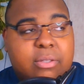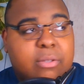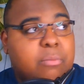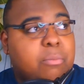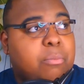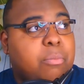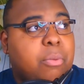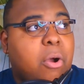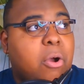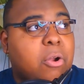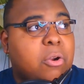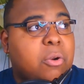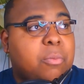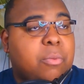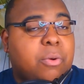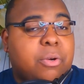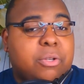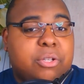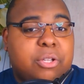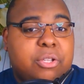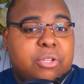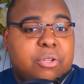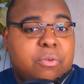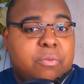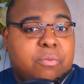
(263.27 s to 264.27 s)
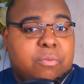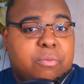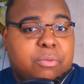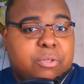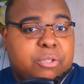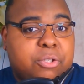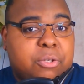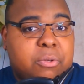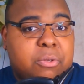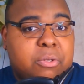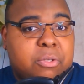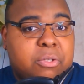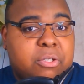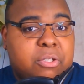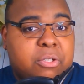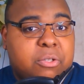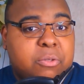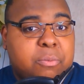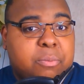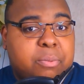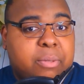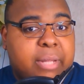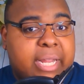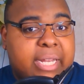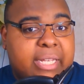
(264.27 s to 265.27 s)
Baltimore, do you choose to
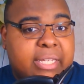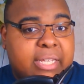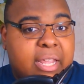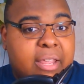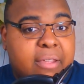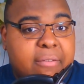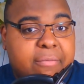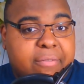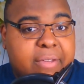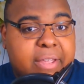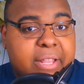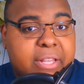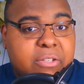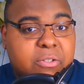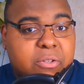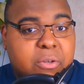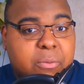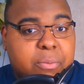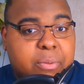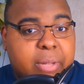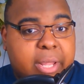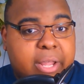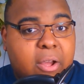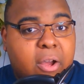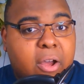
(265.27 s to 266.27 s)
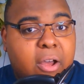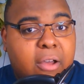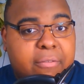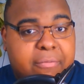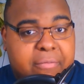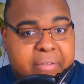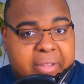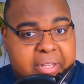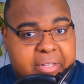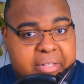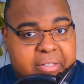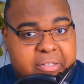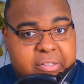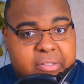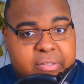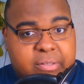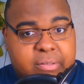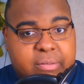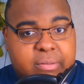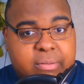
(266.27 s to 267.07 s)
play defense or play offense?